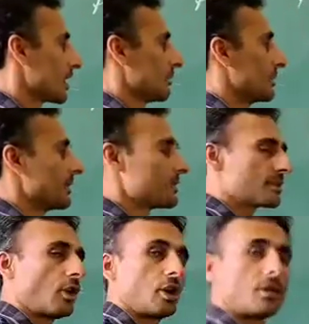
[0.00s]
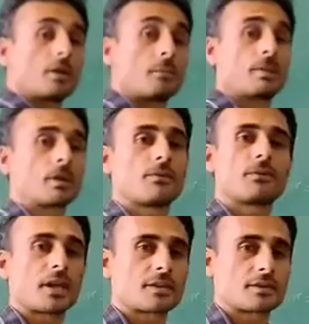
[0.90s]
depends on number
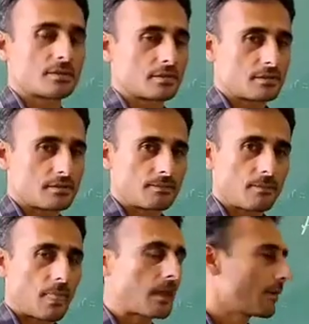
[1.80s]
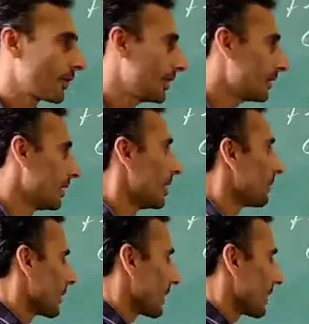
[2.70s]
of factors, right?